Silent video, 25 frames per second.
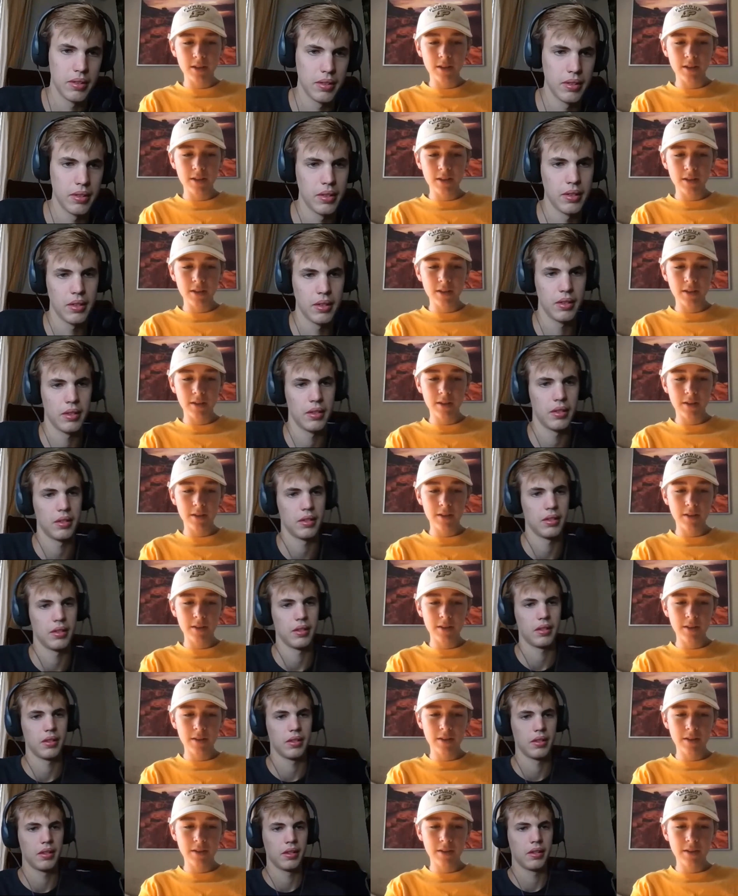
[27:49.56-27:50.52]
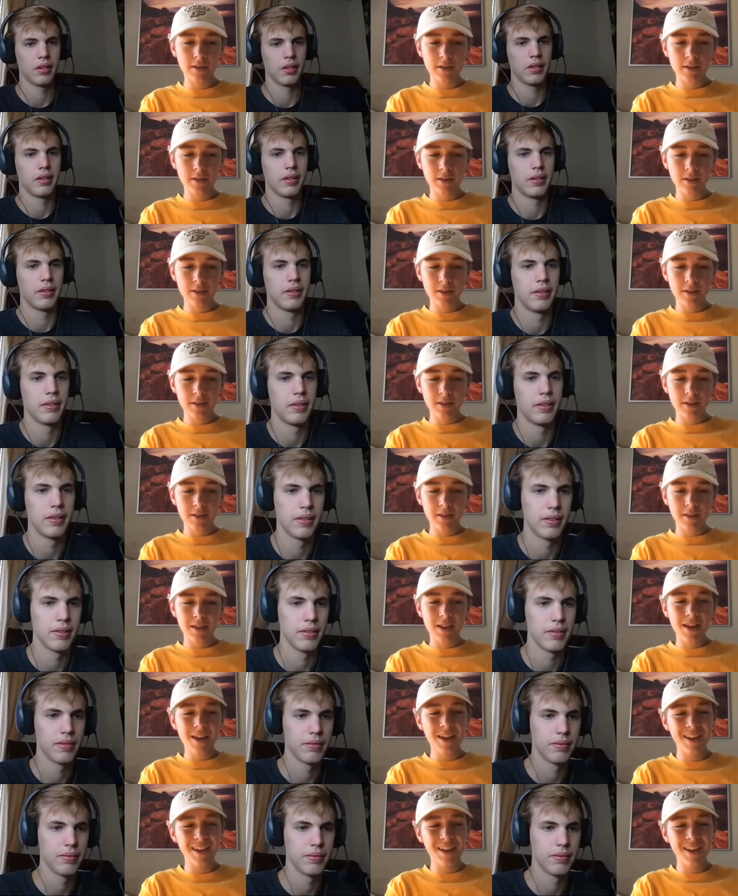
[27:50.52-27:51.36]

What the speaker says: Nobody speaks.